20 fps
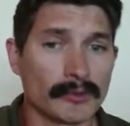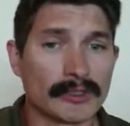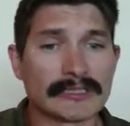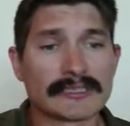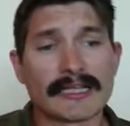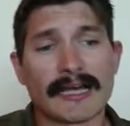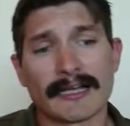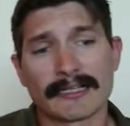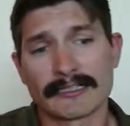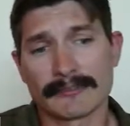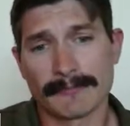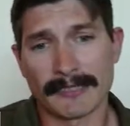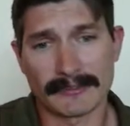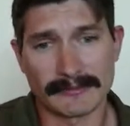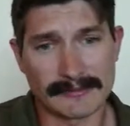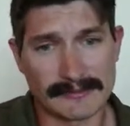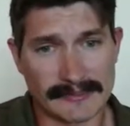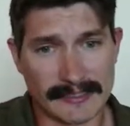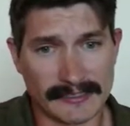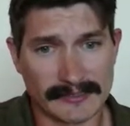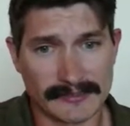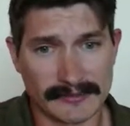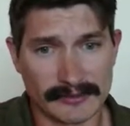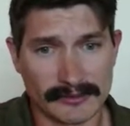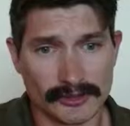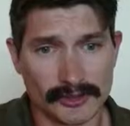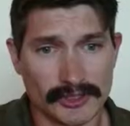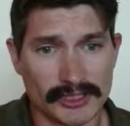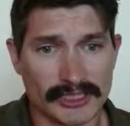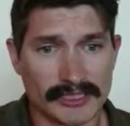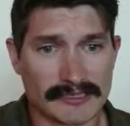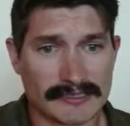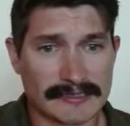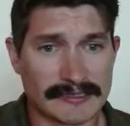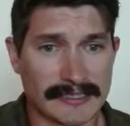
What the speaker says: We talked about this execution